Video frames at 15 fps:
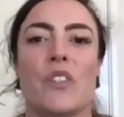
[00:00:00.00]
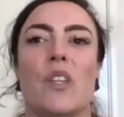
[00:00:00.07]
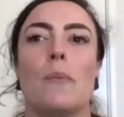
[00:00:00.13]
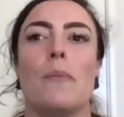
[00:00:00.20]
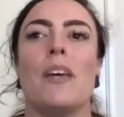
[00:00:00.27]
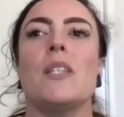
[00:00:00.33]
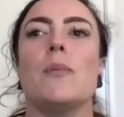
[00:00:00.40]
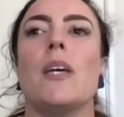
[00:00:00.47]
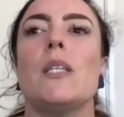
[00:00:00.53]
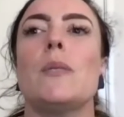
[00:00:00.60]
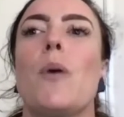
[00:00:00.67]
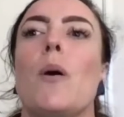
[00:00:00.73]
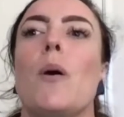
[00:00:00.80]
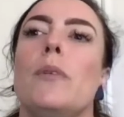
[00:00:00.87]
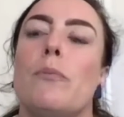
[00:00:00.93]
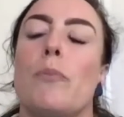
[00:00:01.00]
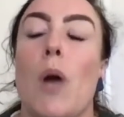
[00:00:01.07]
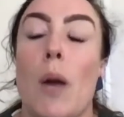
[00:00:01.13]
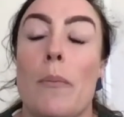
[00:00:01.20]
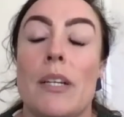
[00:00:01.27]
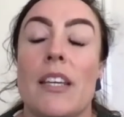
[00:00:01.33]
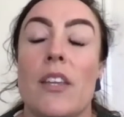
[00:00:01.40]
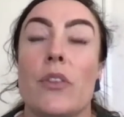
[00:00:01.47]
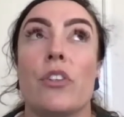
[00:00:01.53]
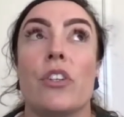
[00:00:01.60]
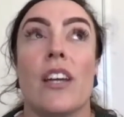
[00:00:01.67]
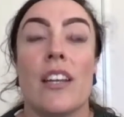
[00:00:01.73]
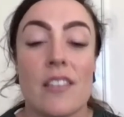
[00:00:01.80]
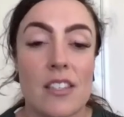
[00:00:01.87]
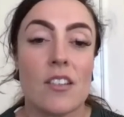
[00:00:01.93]
So the best way is probably, through
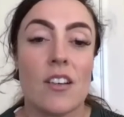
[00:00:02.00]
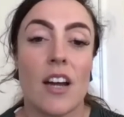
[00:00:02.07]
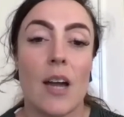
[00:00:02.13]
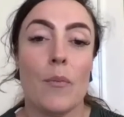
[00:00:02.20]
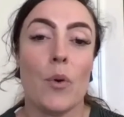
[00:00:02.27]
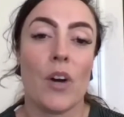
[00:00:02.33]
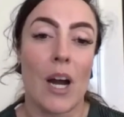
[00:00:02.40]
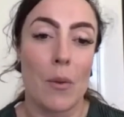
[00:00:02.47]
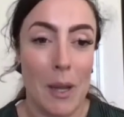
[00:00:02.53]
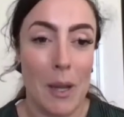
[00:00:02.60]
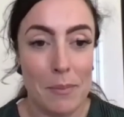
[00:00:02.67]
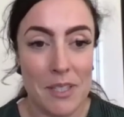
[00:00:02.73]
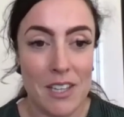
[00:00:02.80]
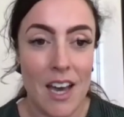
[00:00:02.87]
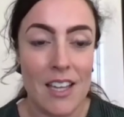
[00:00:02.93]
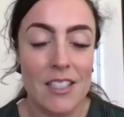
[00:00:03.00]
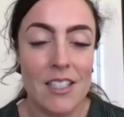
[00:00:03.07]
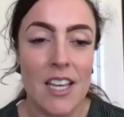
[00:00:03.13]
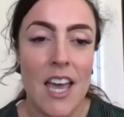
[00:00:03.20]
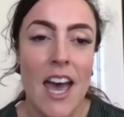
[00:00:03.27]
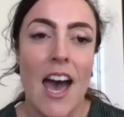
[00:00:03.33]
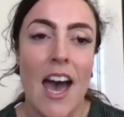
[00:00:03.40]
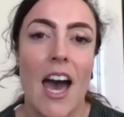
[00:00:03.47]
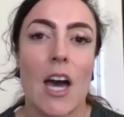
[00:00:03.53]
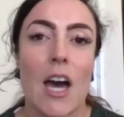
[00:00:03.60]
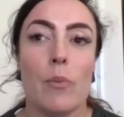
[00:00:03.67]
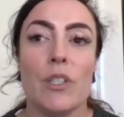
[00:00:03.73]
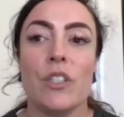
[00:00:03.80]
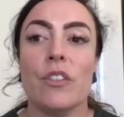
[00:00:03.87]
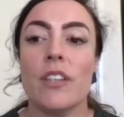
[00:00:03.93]
Instagram or our website. Uh,
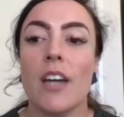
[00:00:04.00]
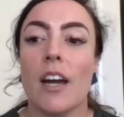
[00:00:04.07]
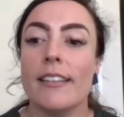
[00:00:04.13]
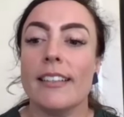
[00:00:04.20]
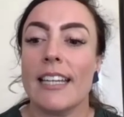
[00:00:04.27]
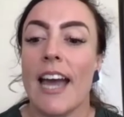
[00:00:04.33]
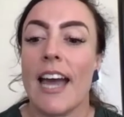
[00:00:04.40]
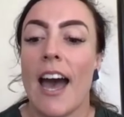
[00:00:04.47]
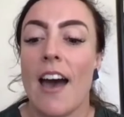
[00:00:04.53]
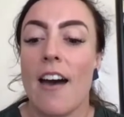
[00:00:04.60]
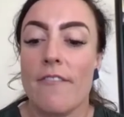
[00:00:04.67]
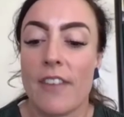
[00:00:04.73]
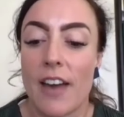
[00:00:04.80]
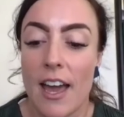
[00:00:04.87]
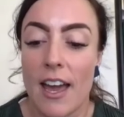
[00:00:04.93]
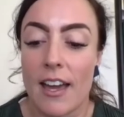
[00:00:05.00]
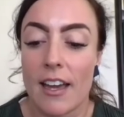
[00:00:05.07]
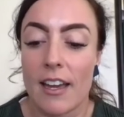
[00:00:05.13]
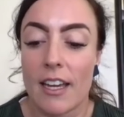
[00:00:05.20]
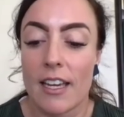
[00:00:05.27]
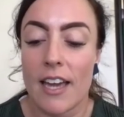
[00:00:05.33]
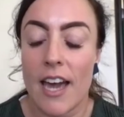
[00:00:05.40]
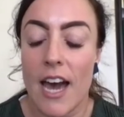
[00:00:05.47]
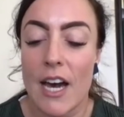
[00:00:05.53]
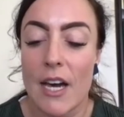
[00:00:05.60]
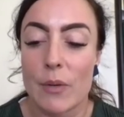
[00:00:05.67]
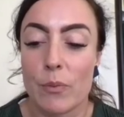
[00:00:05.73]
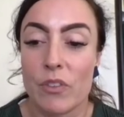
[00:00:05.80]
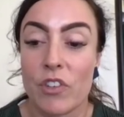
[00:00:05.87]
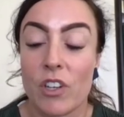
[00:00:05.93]
we do currently have a,
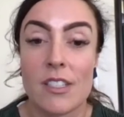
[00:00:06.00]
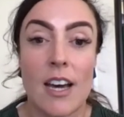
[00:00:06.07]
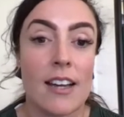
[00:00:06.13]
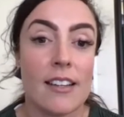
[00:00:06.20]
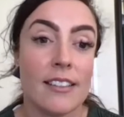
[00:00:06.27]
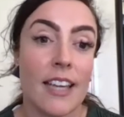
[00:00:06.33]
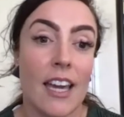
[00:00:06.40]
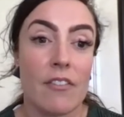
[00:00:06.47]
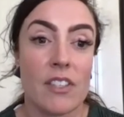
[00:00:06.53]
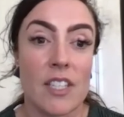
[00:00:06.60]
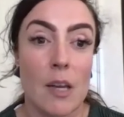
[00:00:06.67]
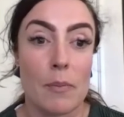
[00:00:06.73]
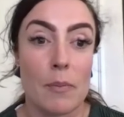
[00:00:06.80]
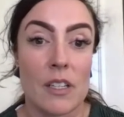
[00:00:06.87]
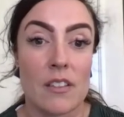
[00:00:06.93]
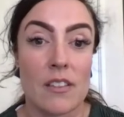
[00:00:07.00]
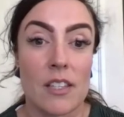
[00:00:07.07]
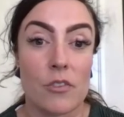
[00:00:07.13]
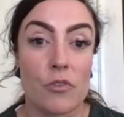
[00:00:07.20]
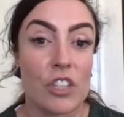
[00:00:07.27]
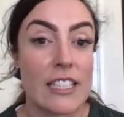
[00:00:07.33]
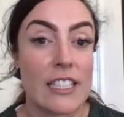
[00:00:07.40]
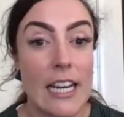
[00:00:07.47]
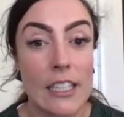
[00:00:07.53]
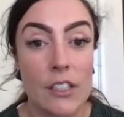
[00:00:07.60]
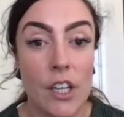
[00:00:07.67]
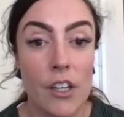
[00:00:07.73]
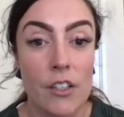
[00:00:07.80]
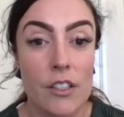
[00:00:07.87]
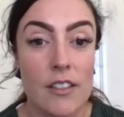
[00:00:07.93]
um, we've got nine Canva templates, a free
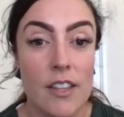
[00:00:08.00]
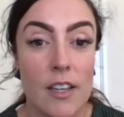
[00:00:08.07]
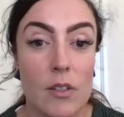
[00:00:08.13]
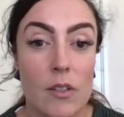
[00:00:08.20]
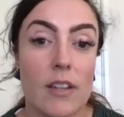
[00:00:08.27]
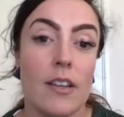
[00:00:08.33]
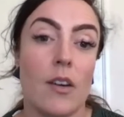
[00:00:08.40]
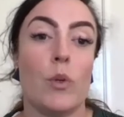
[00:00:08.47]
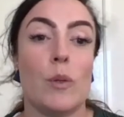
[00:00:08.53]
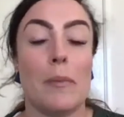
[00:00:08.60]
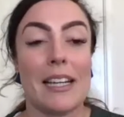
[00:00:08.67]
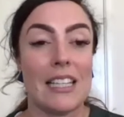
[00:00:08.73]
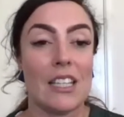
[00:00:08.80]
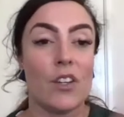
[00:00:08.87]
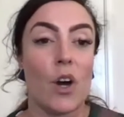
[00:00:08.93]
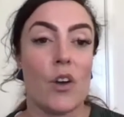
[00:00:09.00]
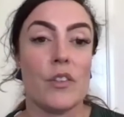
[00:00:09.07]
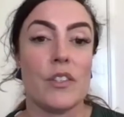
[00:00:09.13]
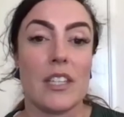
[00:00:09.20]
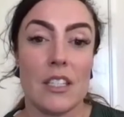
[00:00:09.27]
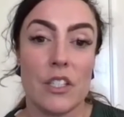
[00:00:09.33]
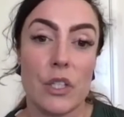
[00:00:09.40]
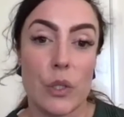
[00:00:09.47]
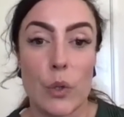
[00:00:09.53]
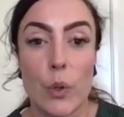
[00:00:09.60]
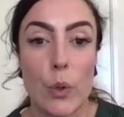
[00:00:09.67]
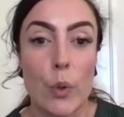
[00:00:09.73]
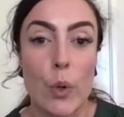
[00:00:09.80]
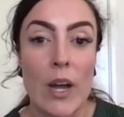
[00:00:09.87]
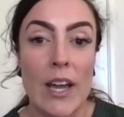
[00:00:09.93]
download that automatically goes into
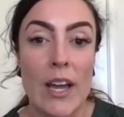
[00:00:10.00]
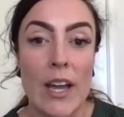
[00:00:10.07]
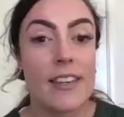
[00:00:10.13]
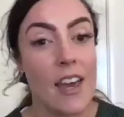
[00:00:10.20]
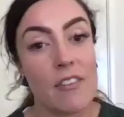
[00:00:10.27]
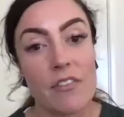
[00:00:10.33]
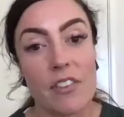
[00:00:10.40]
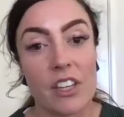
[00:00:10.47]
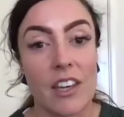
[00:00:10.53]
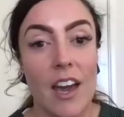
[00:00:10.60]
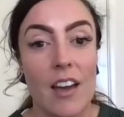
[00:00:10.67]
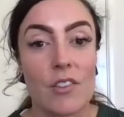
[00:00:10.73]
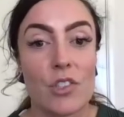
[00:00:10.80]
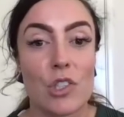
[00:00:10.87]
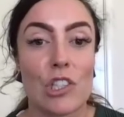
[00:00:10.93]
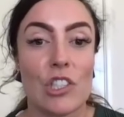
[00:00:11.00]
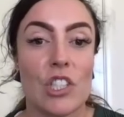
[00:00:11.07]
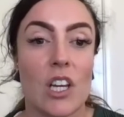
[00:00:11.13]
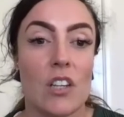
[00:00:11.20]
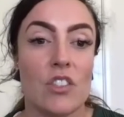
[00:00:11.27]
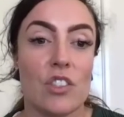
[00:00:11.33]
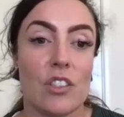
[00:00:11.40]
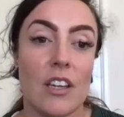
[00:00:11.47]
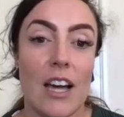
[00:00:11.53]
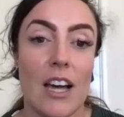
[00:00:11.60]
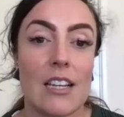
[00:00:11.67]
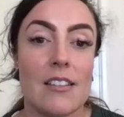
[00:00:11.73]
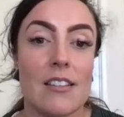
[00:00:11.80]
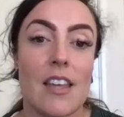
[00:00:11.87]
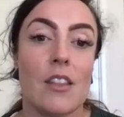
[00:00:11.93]
your Canva account. You can change the
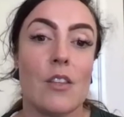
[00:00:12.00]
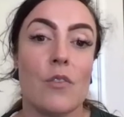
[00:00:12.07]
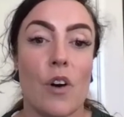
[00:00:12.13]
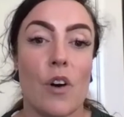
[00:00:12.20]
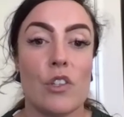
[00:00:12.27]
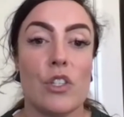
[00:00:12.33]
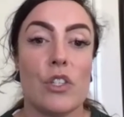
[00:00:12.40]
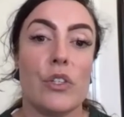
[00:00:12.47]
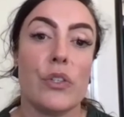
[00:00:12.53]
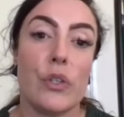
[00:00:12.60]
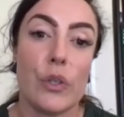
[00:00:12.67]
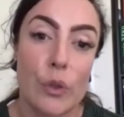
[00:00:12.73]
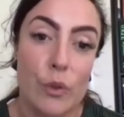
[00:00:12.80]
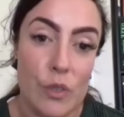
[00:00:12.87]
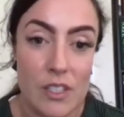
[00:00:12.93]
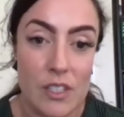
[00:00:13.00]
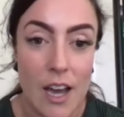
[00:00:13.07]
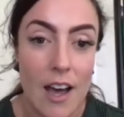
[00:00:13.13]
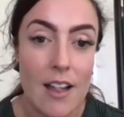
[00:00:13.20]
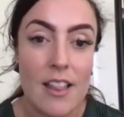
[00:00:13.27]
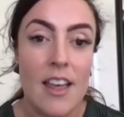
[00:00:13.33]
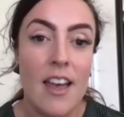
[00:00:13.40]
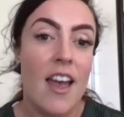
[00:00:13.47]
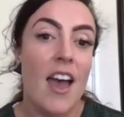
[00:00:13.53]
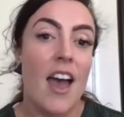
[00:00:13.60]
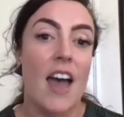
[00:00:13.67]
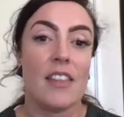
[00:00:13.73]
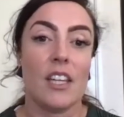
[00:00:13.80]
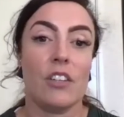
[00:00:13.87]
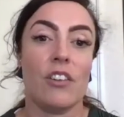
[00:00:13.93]
colors and the fonts to suit your style
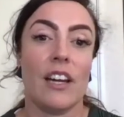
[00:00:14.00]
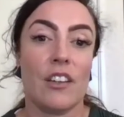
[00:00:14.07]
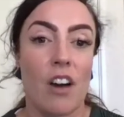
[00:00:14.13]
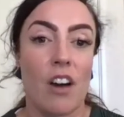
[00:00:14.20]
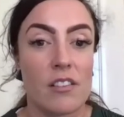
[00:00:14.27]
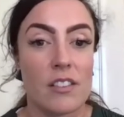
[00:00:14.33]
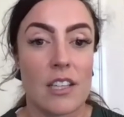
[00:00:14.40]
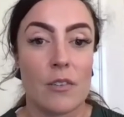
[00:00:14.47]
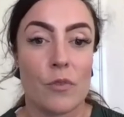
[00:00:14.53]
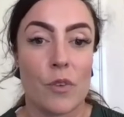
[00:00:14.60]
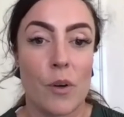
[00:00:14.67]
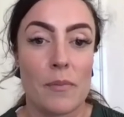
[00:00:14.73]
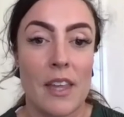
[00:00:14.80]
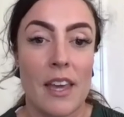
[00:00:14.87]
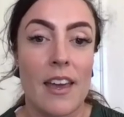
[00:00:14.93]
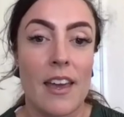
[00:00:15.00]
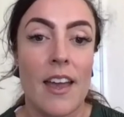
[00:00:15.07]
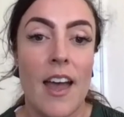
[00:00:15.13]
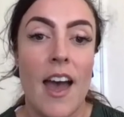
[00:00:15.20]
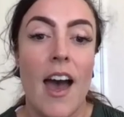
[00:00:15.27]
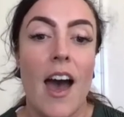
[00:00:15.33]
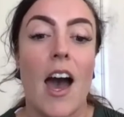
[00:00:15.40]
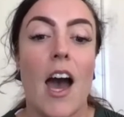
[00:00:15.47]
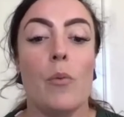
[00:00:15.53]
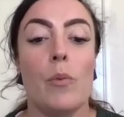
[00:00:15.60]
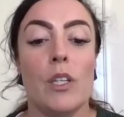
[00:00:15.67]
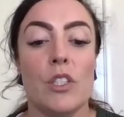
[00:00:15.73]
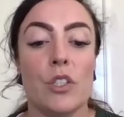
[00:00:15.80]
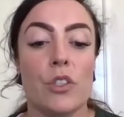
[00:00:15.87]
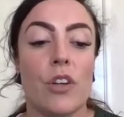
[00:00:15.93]
and then create content from there. Uh,
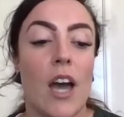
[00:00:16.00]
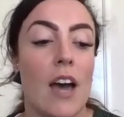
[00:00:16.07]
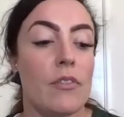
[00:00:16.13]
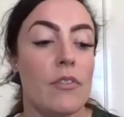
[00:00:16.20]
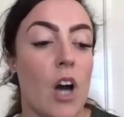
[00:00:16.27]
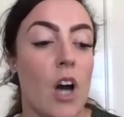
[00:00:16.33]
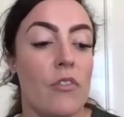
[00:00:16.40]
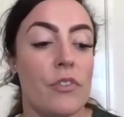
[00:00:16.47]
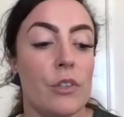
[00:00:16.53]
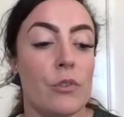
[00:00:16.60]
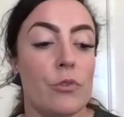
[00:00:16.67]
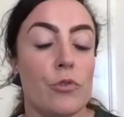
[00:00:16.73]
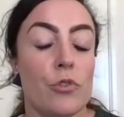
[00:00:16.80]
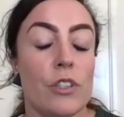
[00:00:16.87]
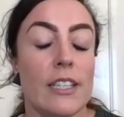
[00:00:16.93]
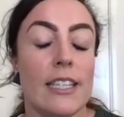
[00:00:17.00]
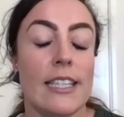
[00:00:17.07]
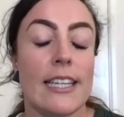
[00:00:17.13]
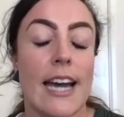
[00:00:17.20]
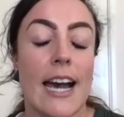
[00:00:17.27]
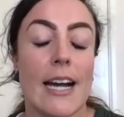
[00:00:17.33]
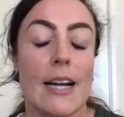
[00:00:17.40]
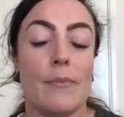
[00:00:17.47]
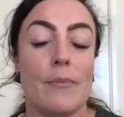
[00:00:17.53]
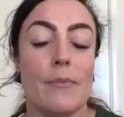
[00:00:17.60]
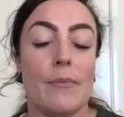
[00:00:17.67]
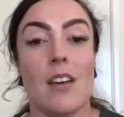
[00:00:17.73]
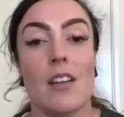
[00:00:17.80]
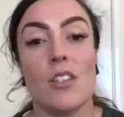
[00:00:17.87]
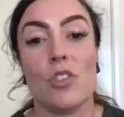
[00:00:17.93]
we do have an offer free um,
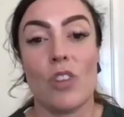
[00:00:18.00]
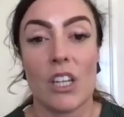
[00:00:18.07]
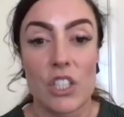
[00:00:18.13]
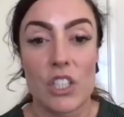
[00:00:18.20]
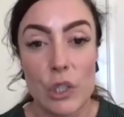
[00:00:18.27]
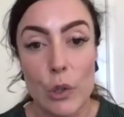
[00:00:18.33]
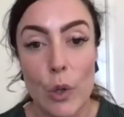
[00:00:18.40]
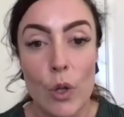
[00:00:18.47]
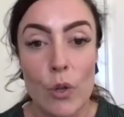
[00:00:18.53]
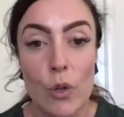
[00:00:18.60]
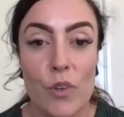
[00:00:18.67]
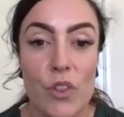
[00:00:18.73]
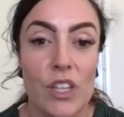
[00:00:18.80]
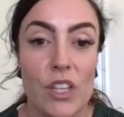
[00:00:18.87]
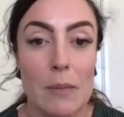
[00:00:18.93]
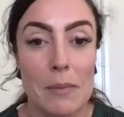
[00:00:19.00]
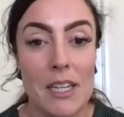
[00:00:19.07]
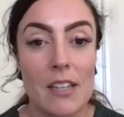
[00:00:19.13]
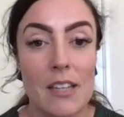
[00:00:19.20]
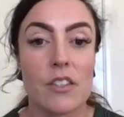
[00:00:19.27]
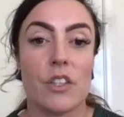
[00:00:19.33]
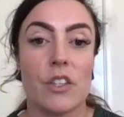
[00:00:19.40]
design strategy call for 30 minutes.